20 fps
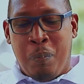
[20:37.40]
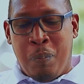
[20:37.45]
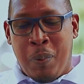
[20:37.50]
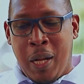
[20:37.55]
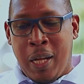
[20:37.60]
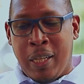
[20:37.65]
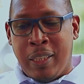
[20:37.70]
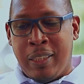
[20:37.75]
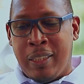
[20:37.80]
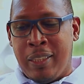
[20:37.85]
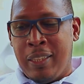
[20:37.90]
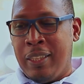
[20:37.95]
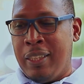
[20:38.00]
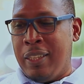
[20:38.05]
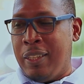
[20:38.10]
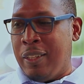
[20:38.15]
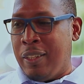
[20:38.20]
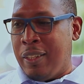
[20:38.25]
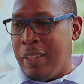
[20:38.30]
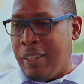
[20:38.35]

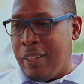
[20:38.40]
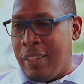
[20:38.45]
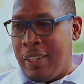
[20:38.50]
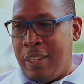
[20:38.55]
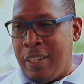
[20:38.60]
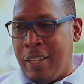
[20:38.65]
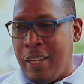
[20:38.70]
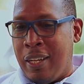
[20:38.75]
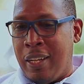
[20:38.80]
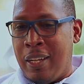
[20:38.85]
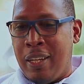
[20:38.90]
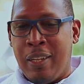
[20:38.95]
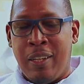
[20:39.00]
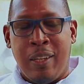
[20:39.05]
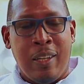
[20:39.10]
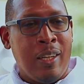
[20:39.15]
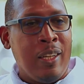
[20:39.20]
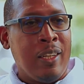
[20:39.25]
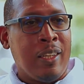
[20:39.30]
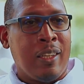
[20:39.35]
plus
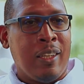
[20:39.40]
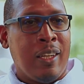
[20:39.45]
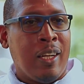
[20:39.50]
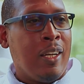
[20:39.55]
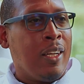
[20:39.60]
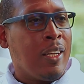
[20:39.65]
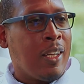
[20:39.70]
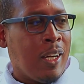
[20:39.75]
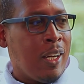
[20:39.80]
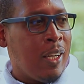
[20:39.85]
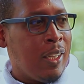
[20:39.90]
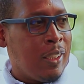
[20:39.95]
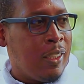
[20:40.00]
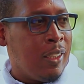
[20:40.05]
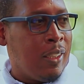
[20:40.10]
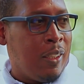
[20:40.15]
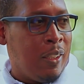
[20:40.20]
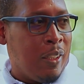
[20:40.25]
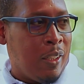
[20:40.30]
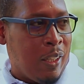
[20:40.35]
the
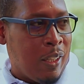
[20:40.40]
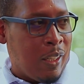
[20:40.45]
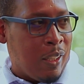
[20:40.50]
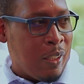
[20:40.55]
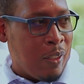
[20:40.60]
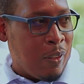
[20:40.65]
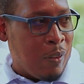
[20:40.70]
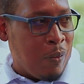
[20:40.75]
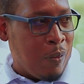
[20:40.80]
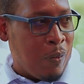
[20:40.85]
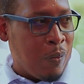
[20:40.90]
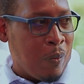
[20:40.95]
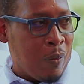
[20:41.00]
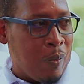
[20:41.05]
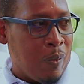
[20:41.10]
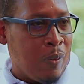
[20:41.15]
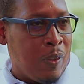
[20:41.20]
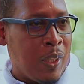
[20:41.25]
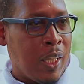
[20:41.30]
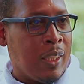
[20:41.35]
liquors,
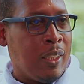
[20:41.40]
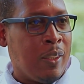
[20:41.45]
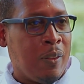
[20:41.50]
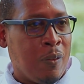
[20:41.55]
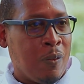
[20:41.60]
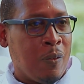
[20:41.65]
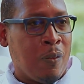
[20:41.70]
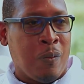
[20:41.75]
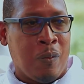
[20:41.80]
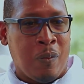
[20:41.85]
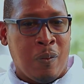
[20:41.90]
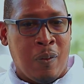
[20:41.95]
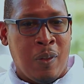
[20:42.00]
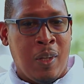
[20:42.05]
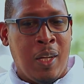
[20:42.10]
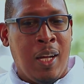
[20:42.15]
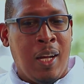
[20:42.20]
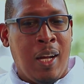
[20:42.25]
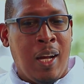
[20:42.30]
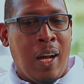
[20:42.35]
just to
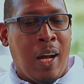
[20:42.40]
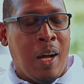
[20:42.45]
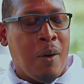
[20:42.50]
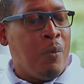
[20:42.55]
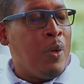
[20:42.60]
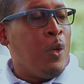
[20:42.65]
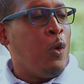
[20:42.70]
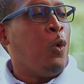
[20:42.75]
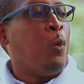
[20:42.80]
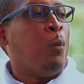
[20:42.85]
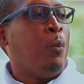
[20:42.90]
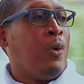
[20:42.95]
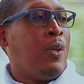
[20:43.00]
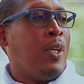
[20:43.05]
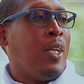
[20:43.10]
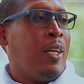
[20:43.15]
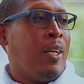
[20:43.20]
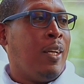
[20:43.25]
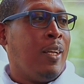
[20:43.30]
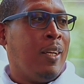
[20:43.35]
have a normal
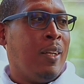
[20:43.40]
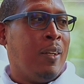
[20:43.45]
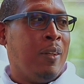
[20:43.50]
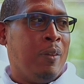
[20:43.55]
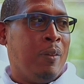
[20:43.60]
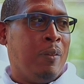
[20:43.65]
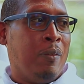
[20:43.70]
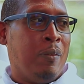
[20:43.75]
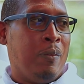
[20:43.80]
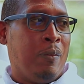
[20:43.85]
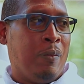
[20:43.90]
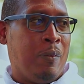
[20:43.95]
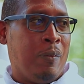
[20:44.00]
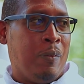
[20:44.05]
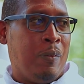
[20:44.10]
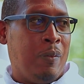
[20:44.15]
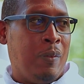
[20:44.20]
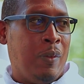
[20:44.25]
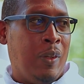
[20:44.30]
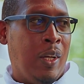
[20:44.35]
day.
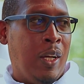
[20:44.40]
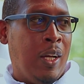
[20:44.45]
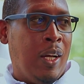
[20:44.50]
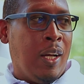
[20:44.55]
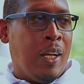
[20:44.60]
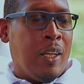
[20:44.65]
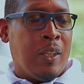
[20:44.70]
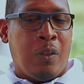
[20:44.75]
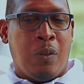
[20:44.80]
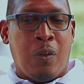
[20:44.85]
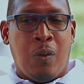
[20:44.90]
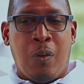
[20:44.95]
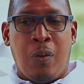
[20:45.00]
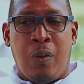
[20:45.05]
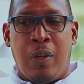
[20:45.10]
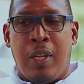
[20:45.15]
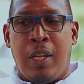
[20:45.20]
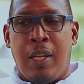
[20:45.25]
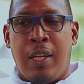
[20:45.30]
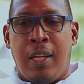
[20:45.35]

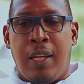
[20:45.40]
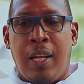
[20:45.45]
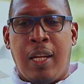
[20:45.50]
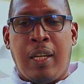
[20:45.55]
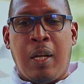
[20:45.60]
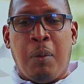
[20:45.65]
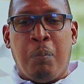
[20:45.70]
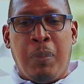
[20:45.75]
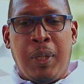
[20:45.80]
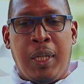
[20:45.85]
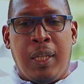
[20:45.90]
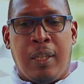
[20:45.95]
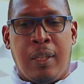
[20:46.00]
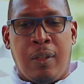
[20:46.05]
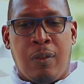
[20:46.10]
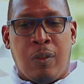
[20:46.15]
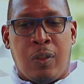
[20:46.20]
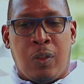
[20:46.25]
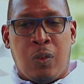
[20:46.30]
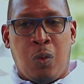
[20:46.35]
So that
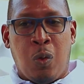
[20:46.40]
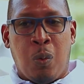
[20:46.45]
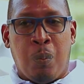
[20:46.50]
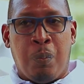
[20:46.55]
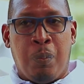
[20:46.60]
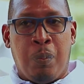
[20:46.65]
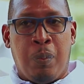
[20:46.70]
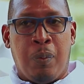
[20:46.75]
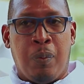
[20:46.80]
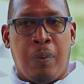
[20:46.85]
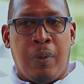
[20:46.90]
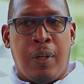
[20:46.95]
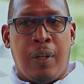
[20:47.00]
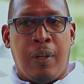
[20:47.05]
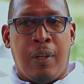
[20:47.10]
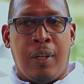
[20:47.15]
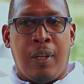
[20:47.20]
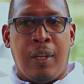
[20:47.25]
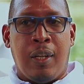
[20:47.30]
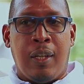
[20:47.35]
ability to stop,
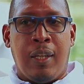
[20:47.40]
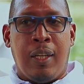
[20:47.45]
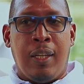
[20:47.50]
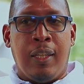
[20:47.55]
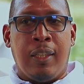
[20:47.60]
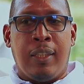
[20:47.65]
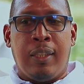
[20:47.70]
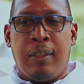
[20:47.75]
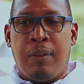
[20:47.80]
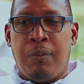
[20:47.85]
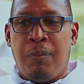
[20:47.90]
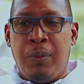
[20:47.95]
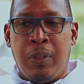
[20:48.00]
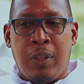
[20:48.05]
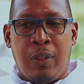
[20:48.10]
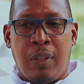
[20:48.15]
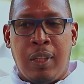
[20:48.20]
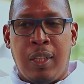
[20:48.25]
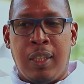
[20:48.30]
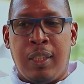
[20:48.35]

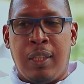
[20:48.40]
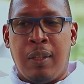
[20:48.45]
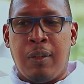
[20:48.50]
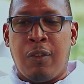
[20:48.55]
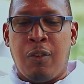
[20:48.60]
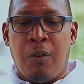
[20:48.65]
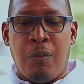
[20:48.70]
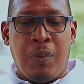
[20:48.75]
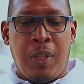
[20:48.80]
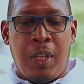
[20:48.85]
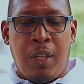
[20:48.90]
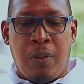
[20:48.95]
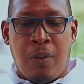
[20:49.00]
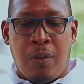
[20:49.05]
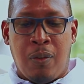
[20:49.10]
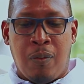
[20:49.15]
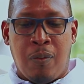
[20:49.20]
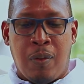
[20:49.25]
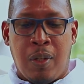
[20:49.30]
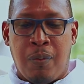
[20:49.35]
it's a
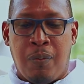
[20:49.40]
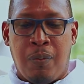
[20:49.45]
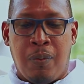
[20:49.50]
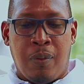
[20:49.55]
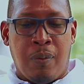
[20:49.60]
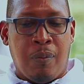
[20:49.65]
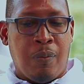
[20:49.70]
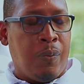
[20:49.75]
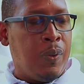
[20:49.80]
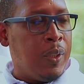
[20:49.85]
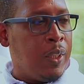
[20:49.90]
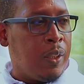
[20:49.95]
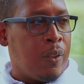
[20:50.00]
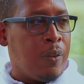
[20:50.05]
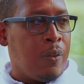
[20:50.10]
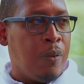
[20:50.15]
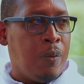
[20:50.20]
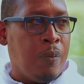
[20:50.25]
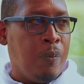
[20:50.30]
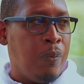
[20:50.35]
combination of the
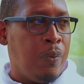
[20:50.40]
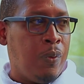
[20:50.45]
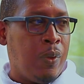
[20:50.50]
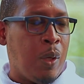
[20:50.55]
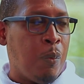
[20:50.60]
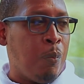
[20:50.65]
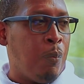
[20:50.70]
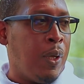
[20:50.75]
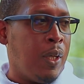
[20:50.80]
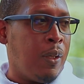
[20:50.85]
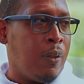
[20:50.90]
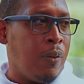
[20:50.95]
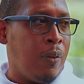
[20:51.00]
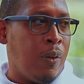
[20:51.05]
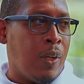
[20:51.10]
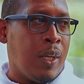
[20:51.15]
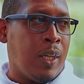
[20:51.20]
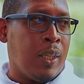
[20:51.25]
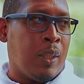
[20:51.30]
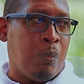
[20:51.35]
physical, the
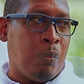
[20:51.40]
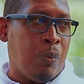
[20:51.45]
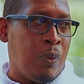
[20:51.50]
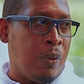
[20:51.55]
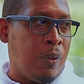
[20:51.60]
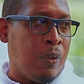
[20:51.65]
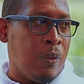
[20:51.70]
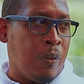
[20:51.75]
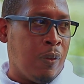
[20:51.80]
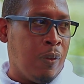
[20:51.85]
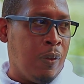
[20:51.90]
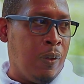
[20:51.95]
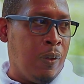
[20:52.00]
mental, and the spiritual.